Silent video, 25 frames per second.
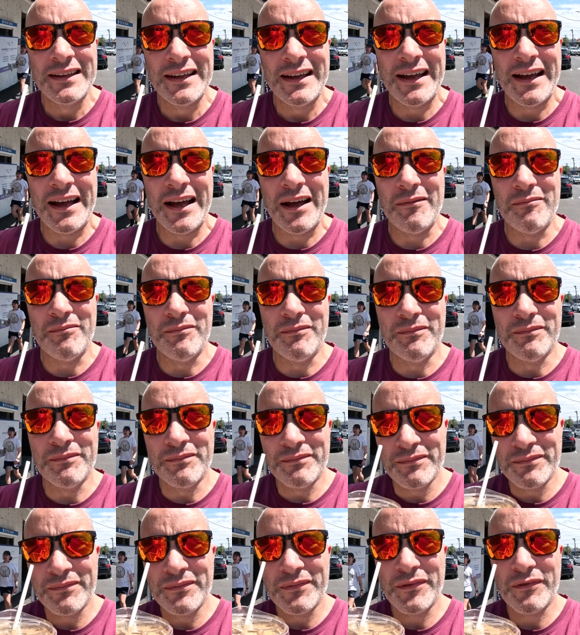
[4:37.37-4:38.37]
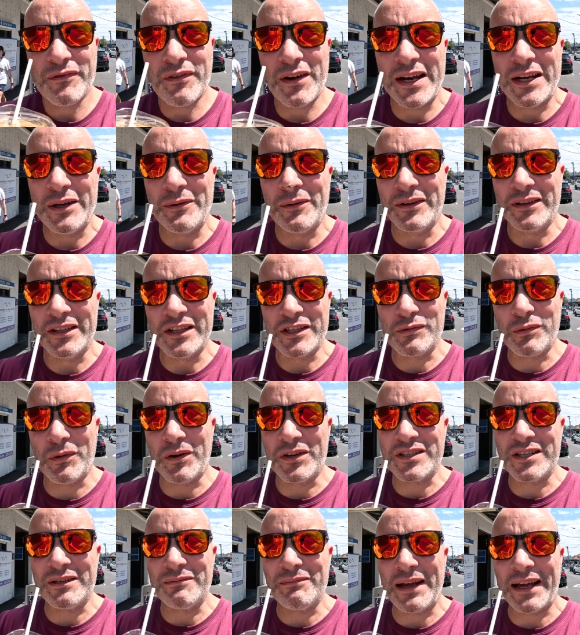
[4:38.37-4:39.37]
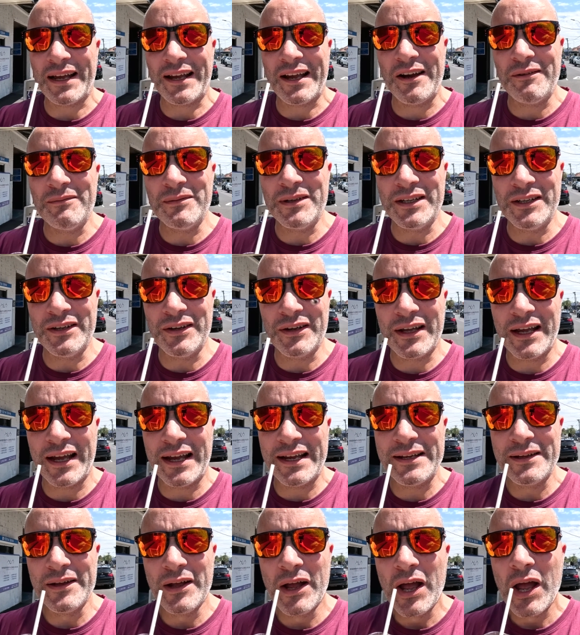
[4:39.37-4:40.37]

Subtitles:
for anyone that's watching back home in the UK.